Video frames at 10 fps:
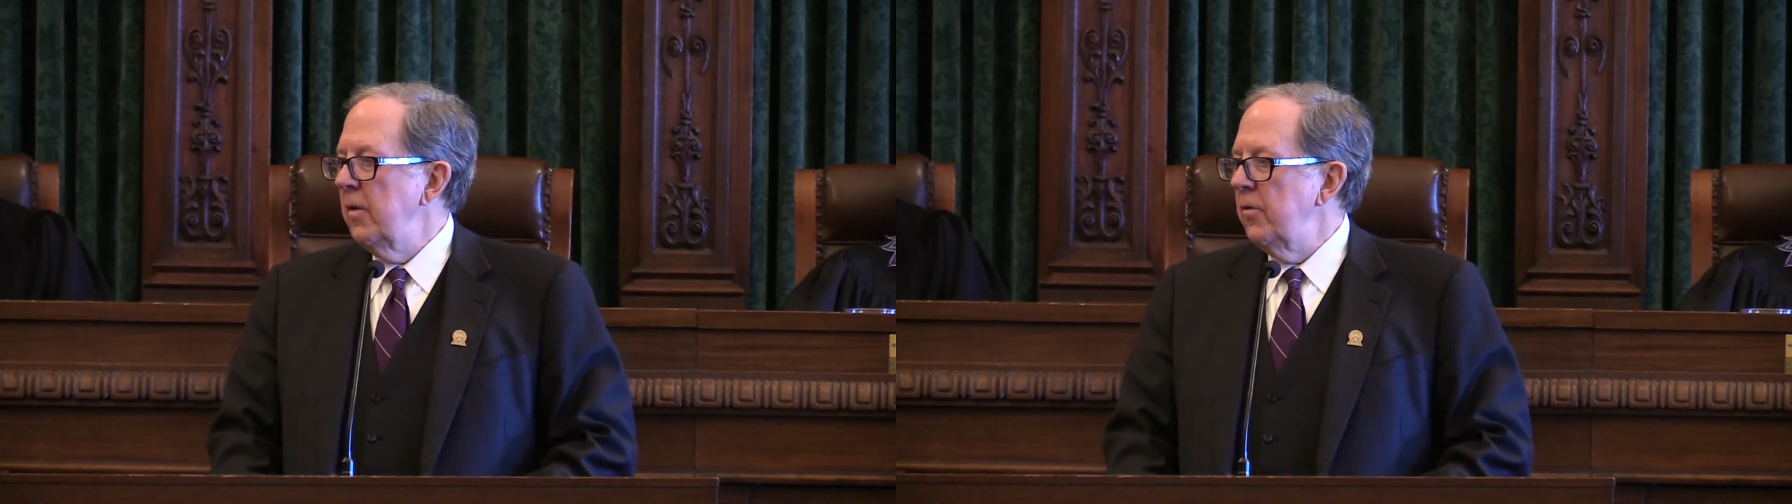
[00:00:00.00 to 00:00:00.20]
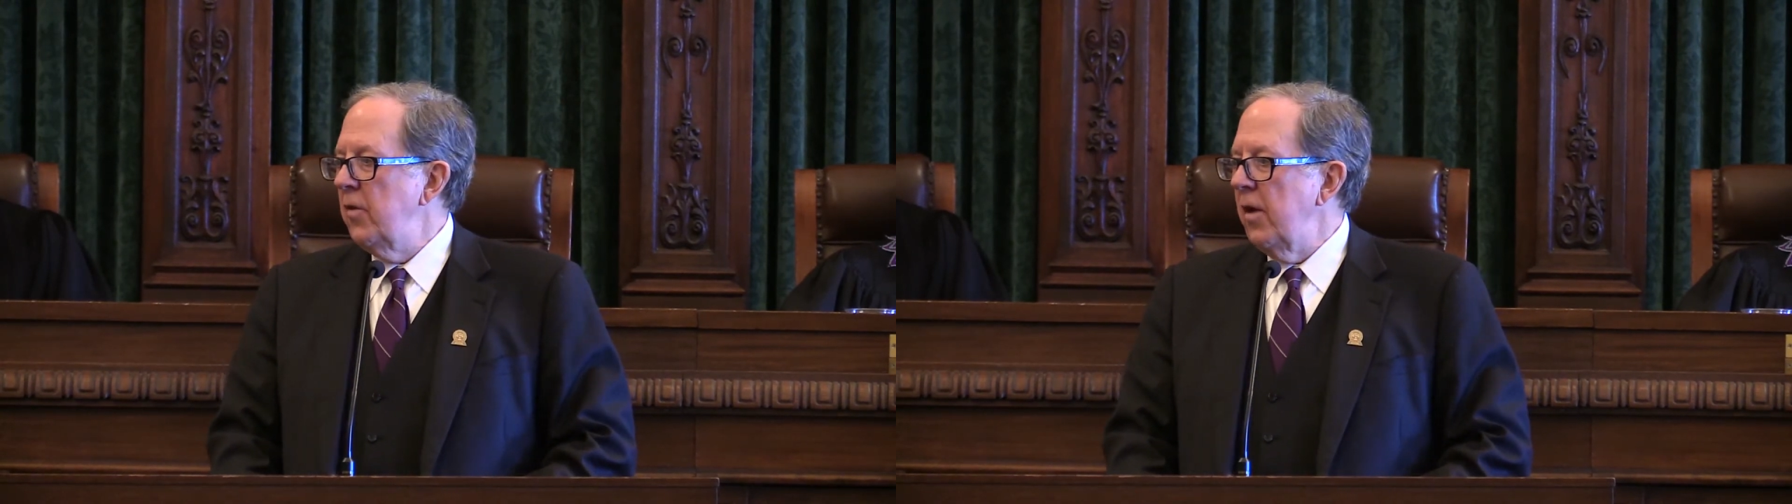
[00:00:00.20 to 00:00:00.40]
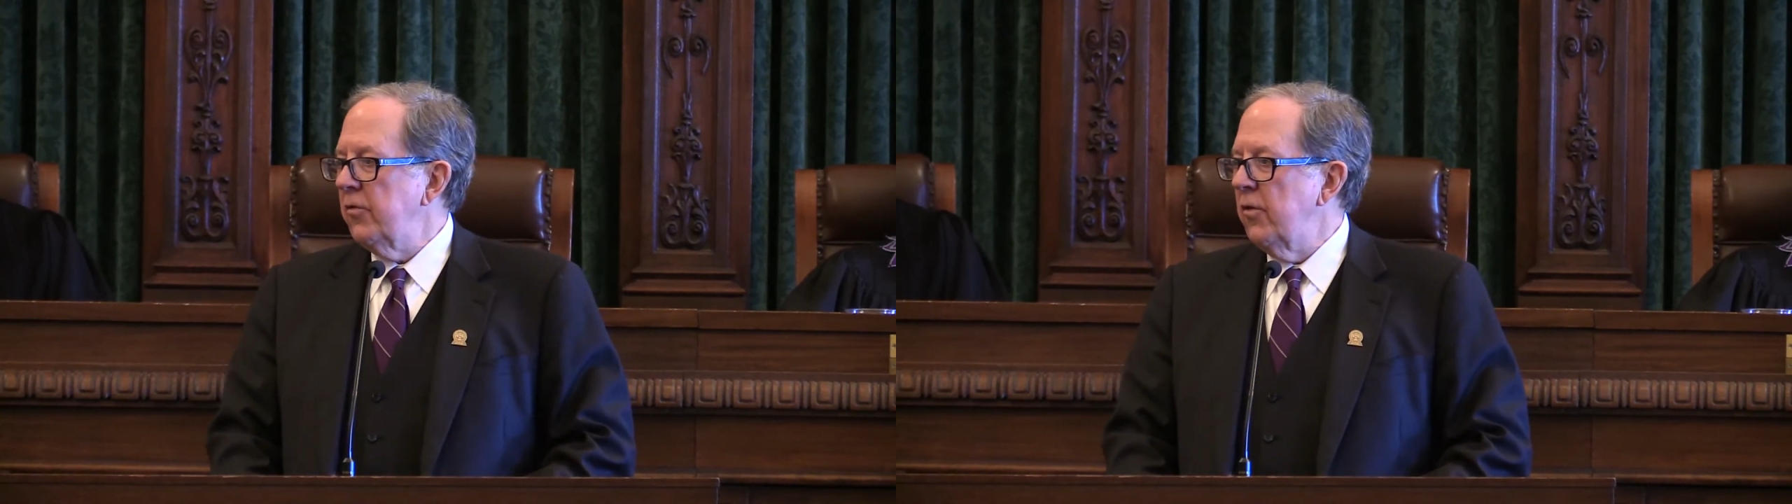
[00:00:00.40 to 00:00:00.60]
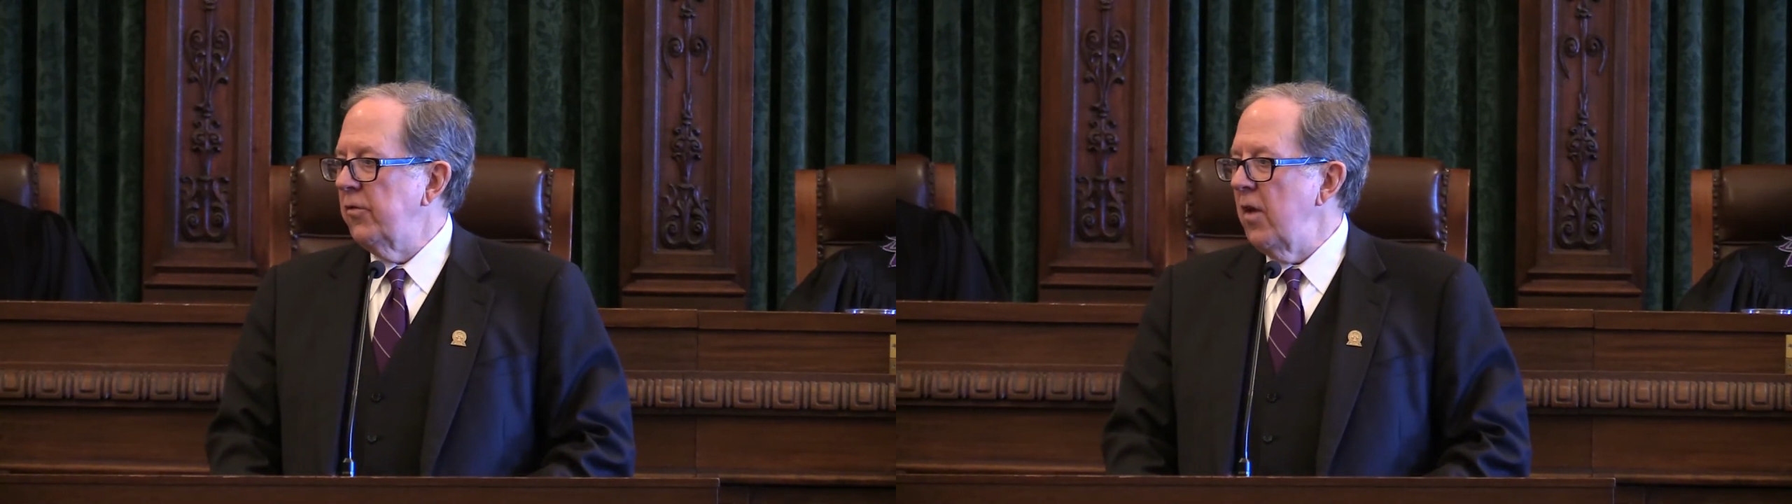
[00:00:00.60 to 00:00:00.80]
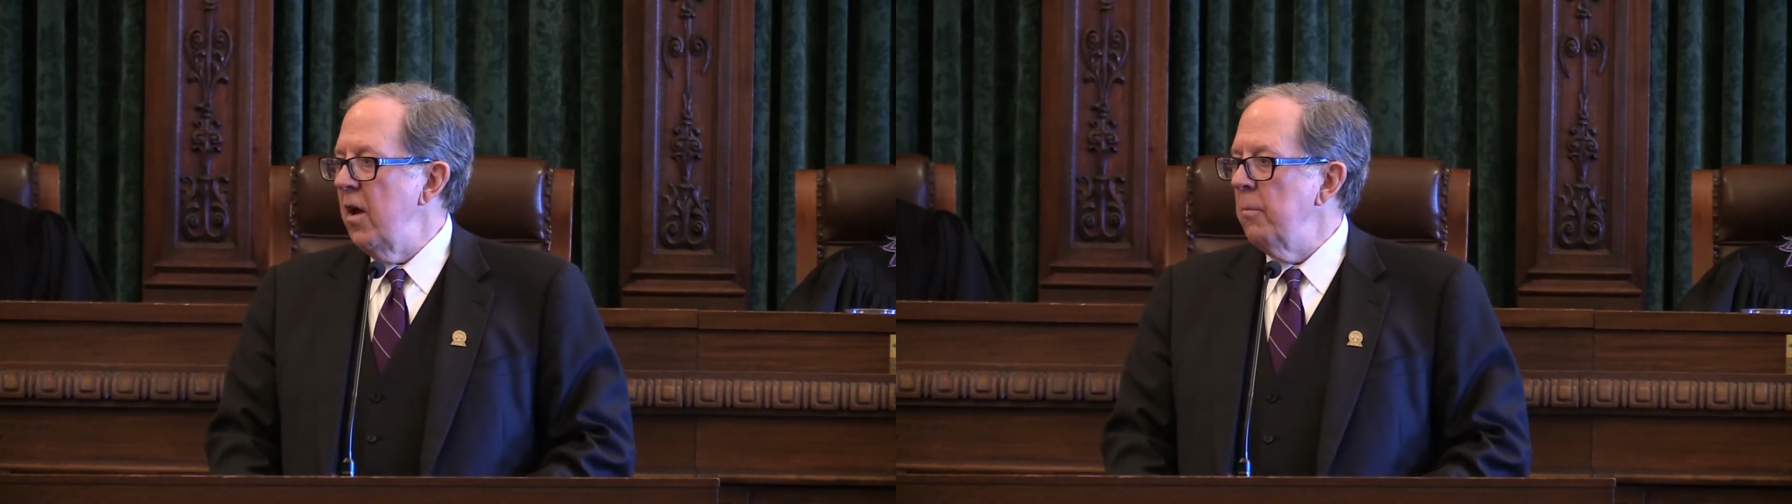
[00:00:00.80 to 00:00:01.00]

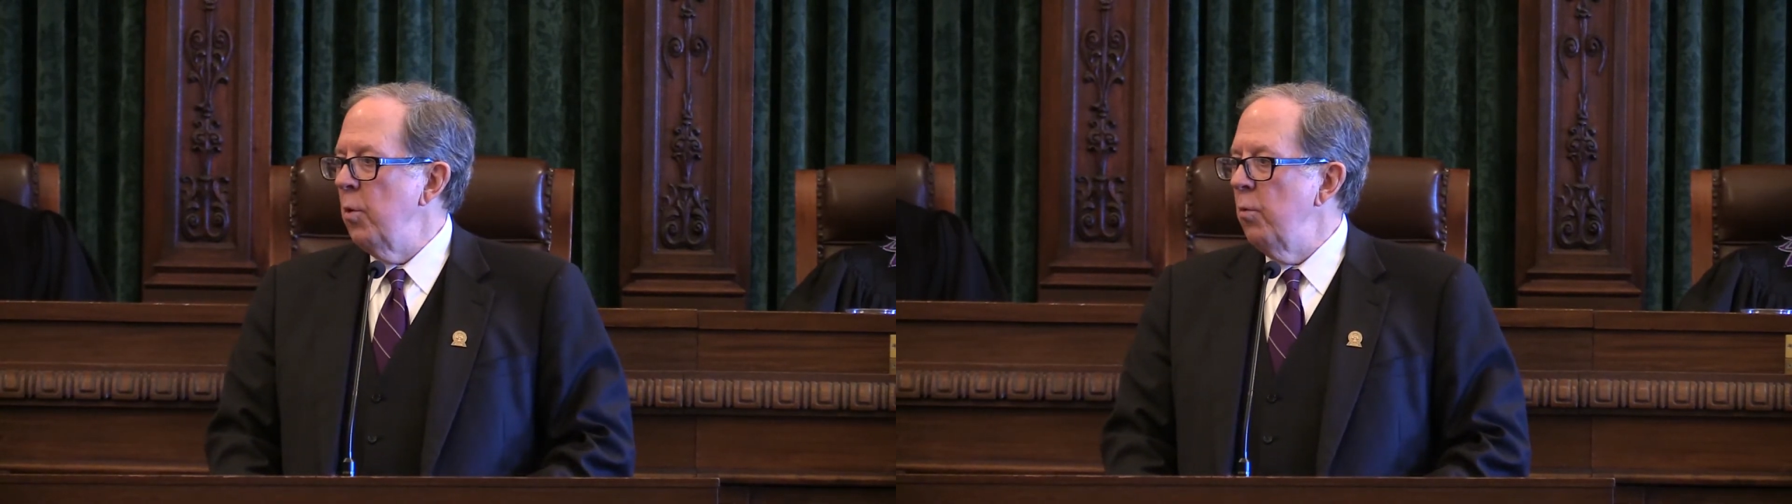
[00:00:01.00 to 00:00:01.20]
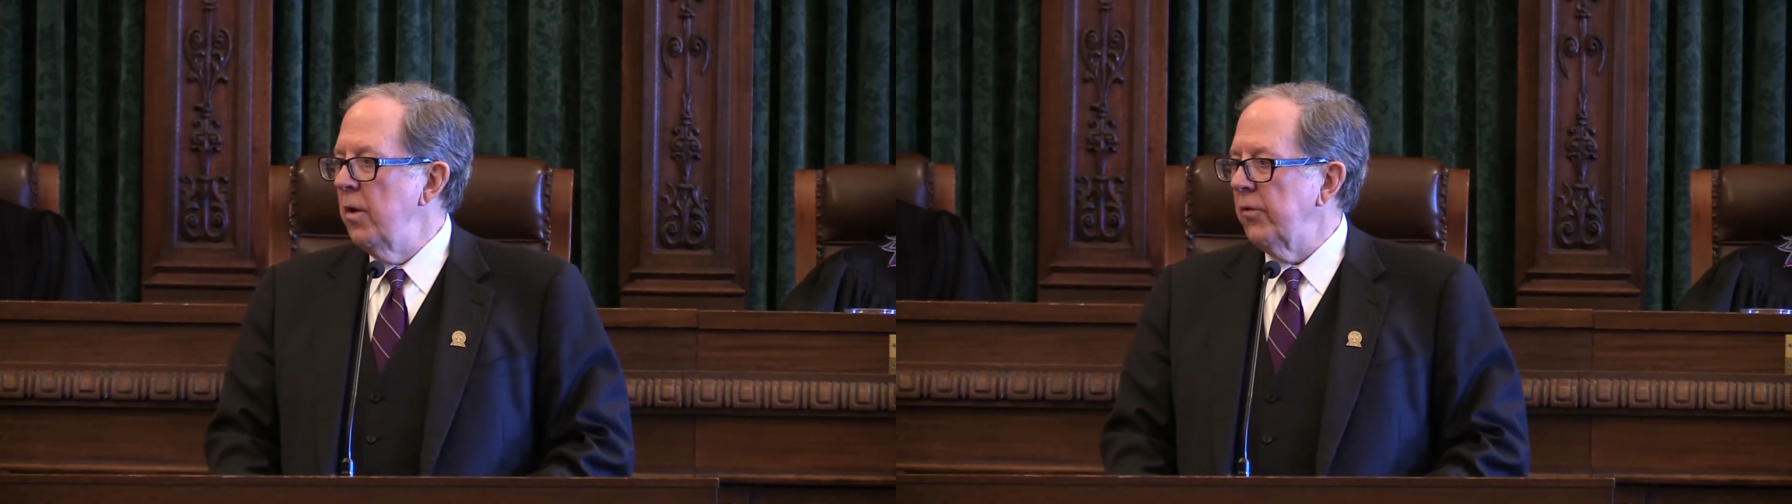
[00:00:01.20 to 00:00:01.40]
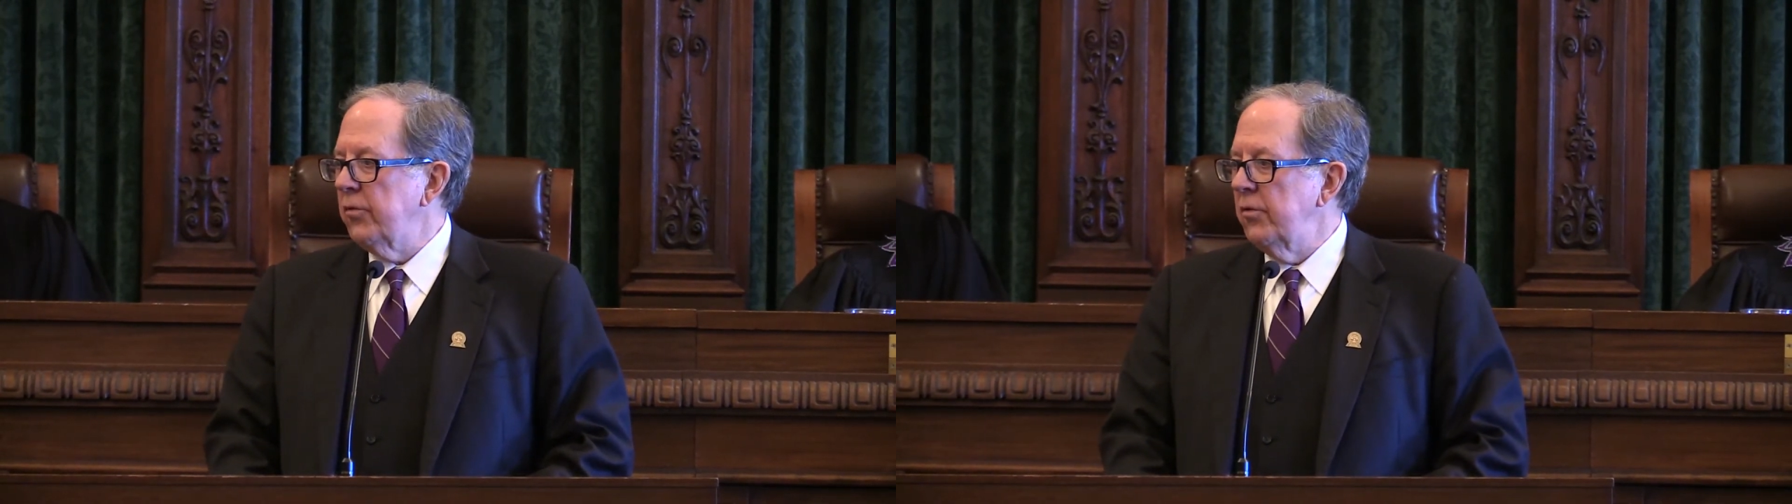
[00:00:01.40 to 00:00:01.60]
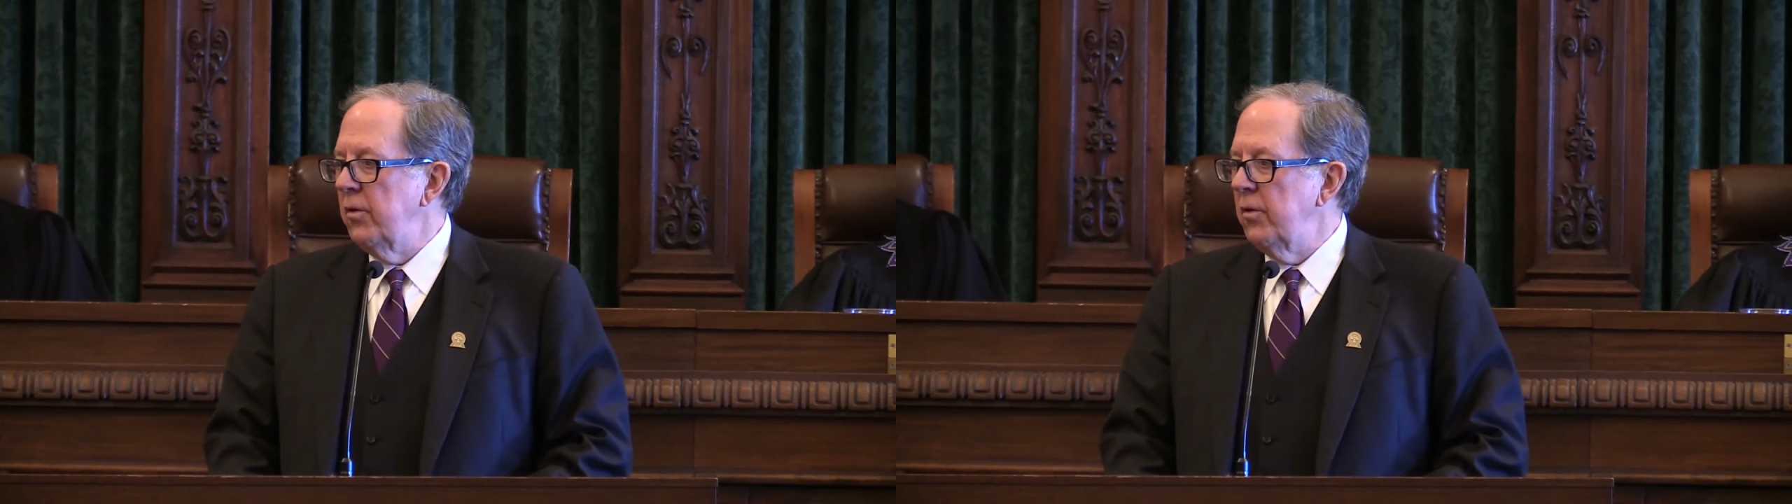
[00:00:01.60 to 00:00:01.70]
Justice Alma Wilson,